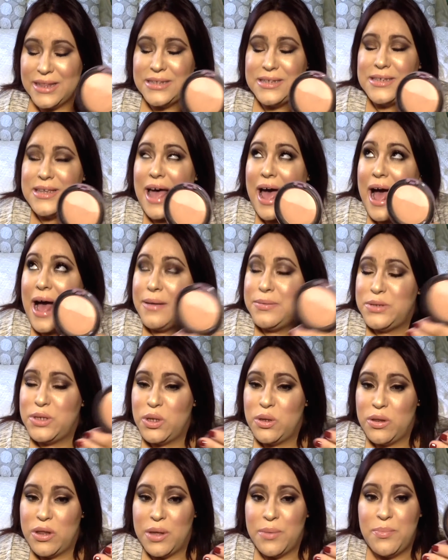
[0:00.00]
this is
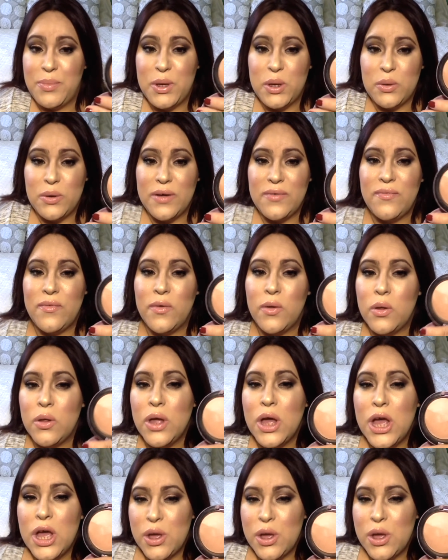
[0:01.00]
absolutely beautiful.